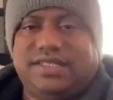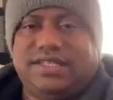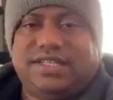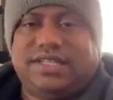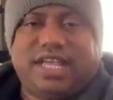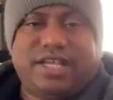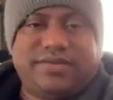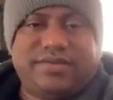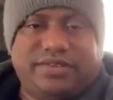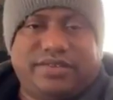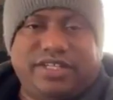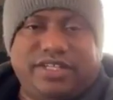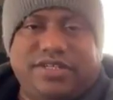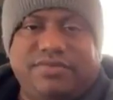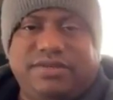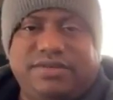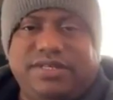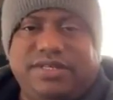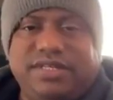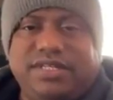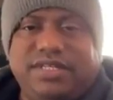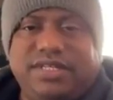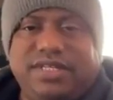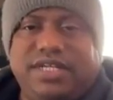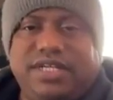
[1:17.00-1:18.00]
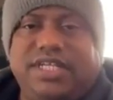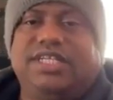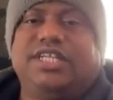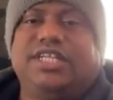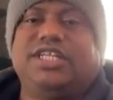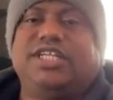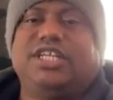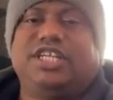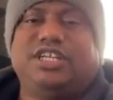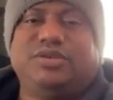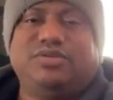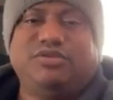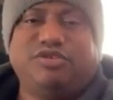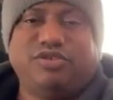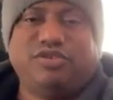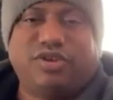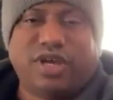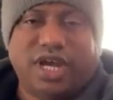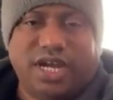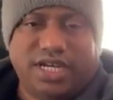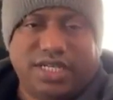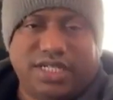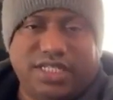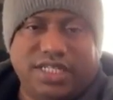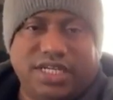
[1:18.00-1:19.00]
a lifesaver. A I can give you
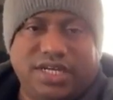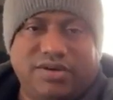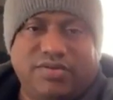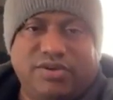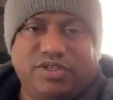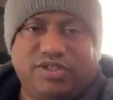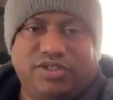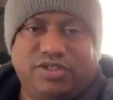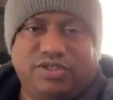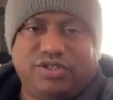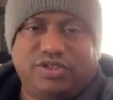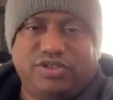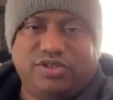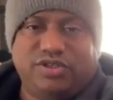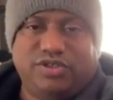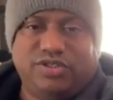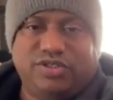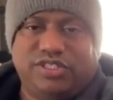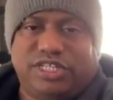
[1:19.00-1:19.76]
idea what to do.